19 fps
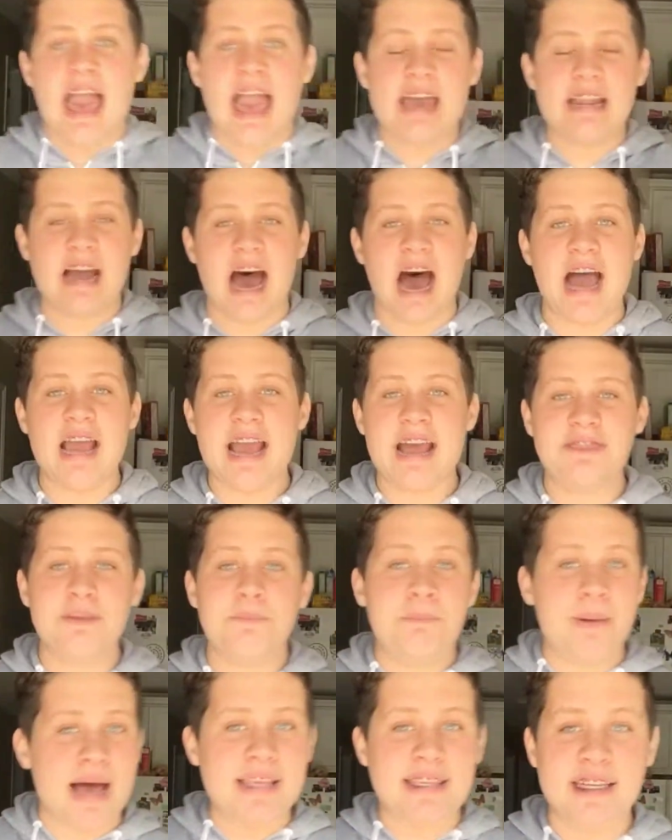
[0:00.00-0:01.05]
And I had the
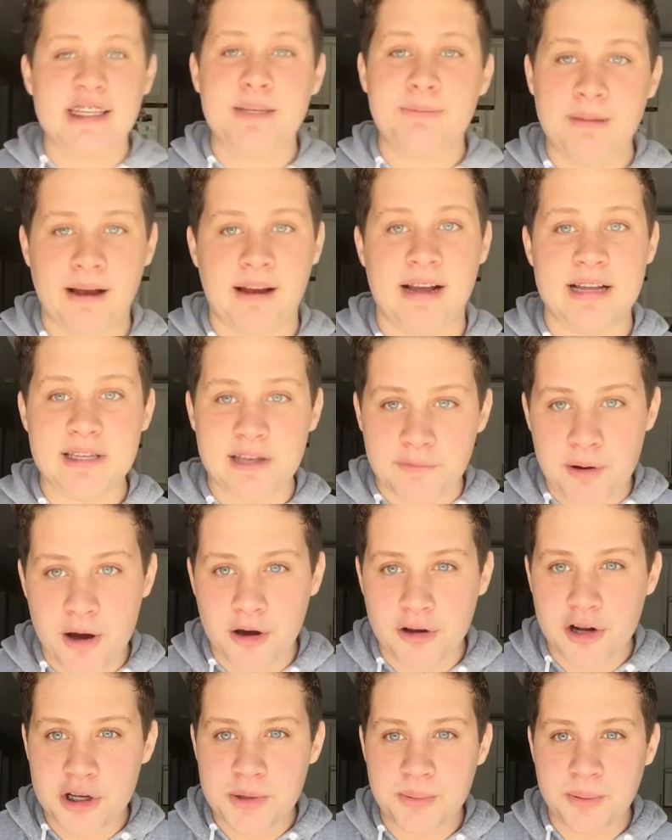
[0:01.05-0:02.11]
best experience of
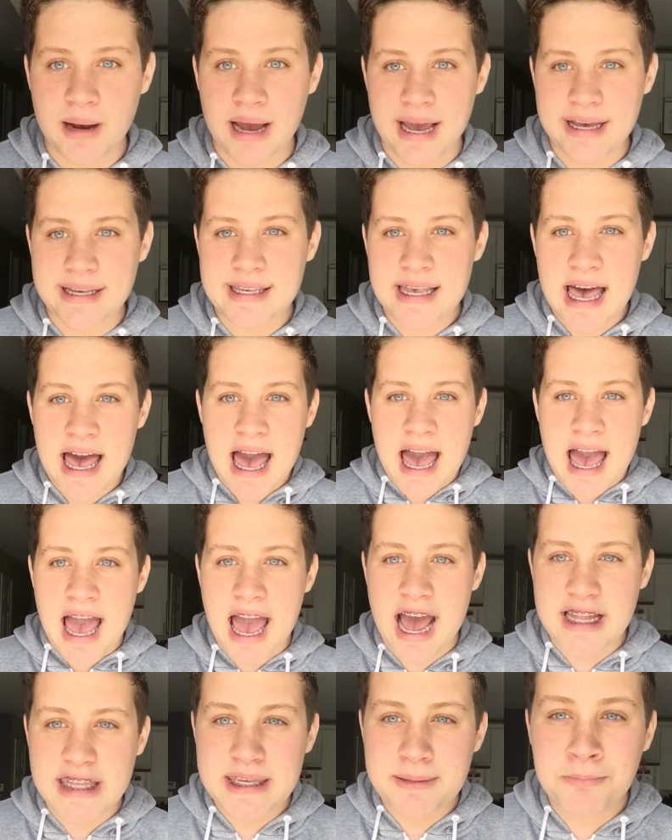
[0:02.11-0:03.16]
Pocono Springs.
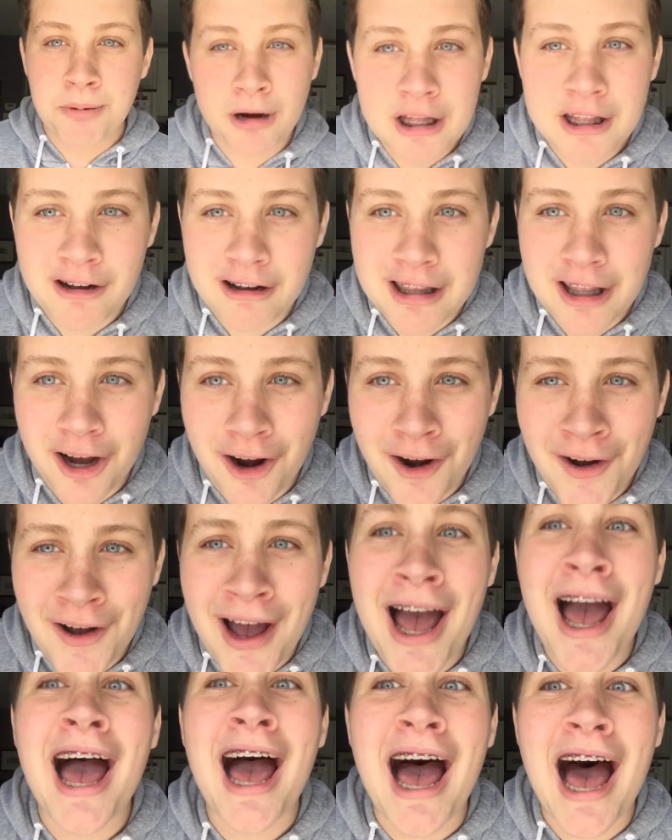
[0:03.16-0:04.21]
And spoiler alert,
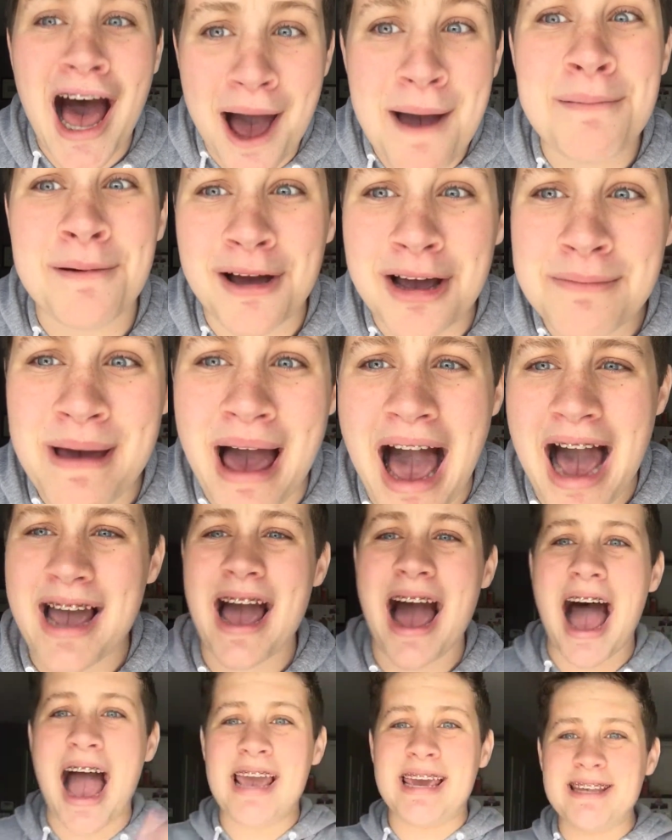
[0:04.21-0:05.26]
I'm going back.
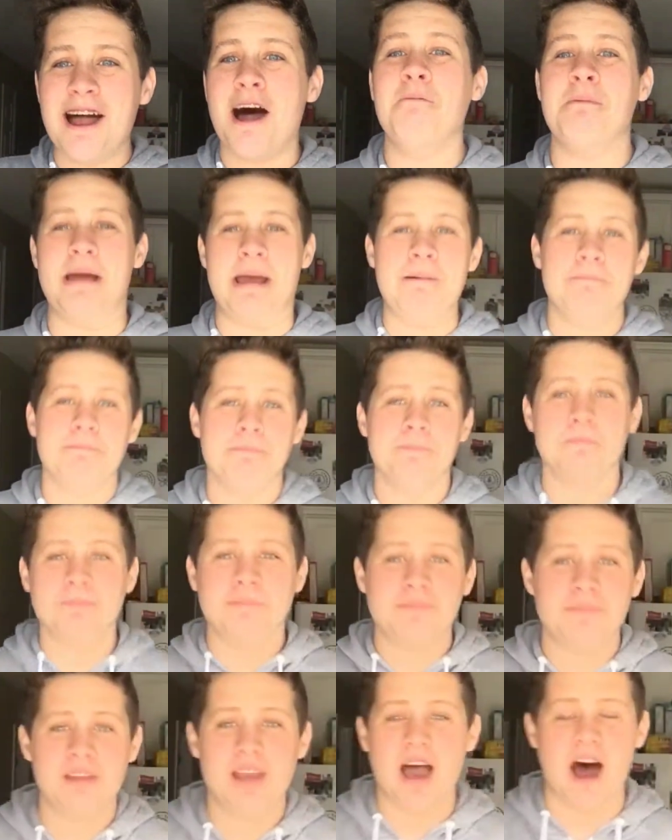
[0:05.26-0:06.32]
I cannot wait.
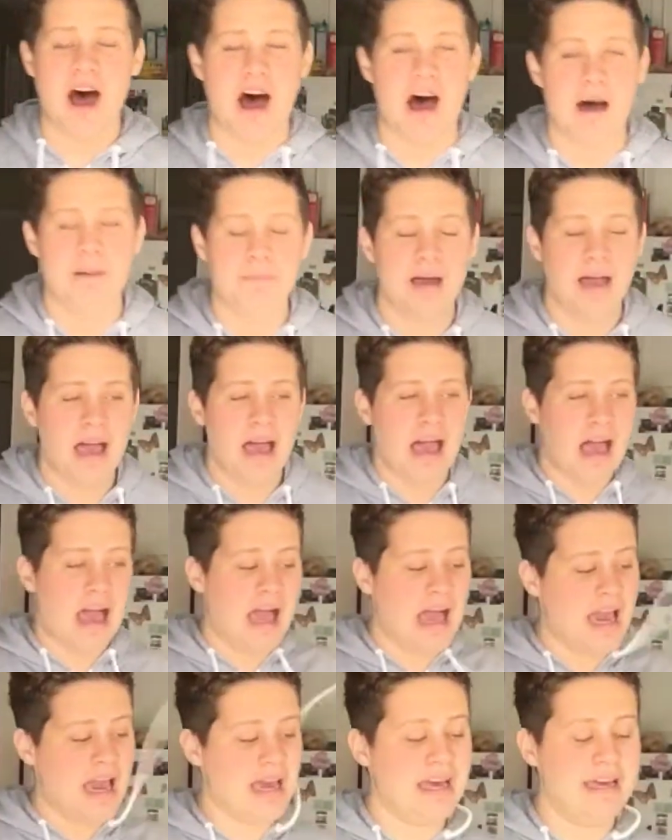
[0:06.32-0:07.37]

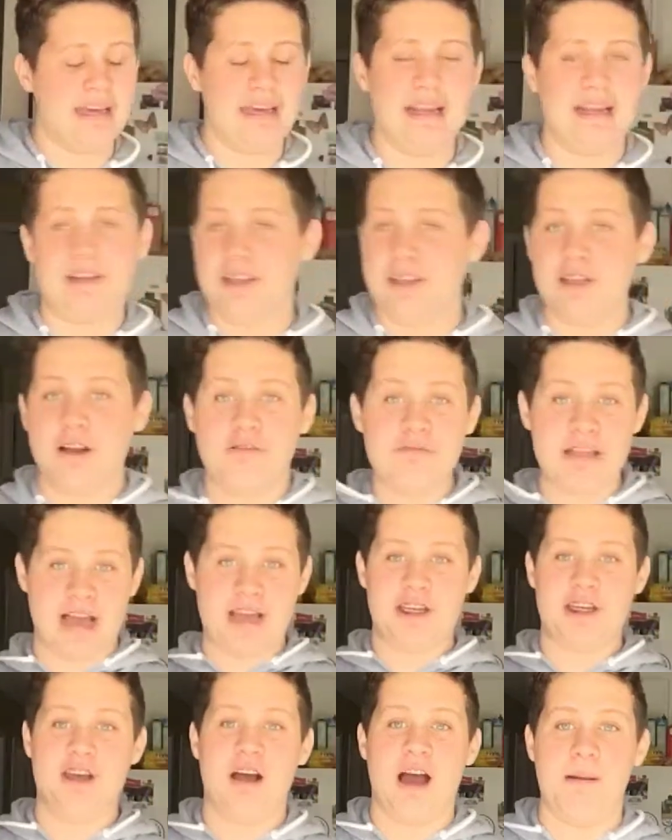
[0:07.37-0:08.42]
And you know,
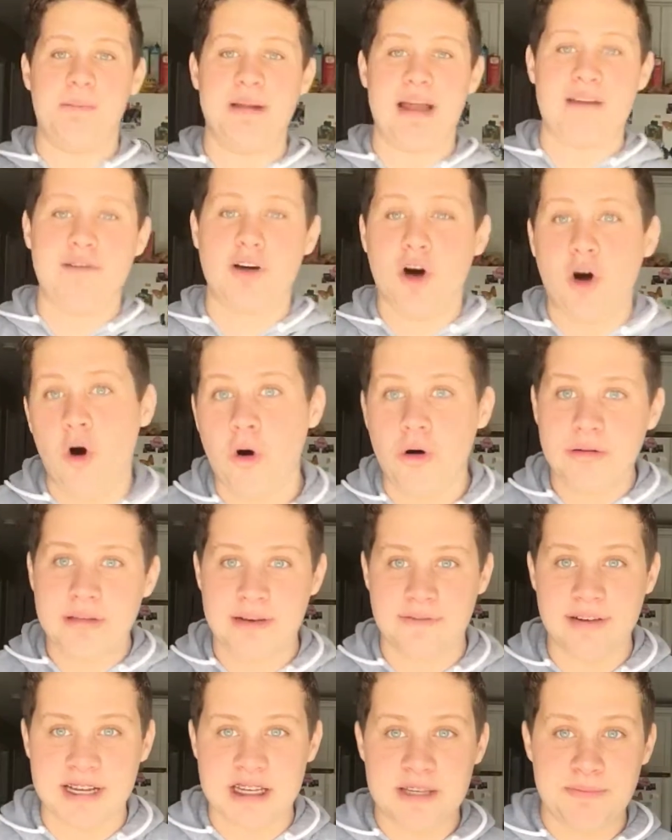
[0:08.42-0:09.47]
next year I'm going to have a whole
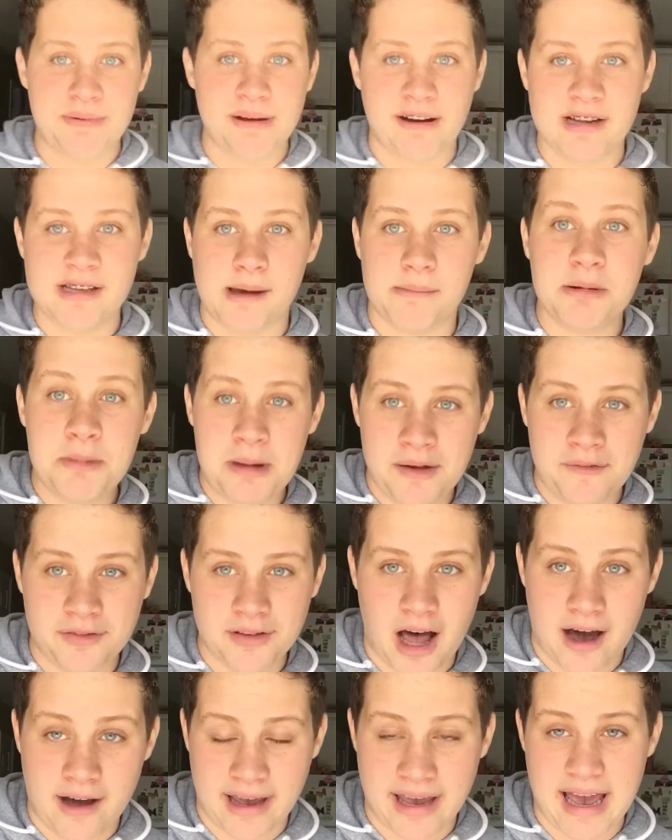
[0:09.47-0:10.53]
different experience. I'm going to be
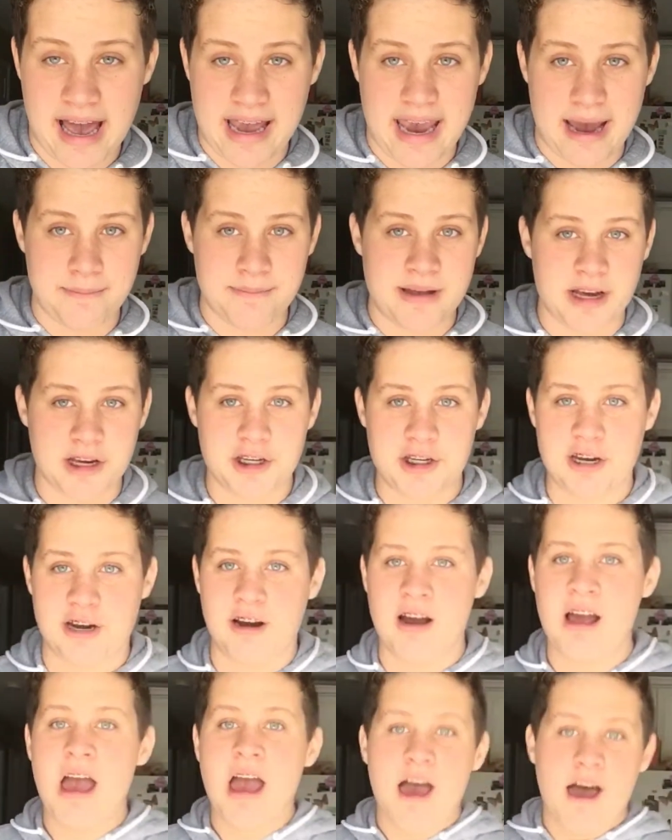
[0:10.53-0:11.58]
vlogging at camp next year.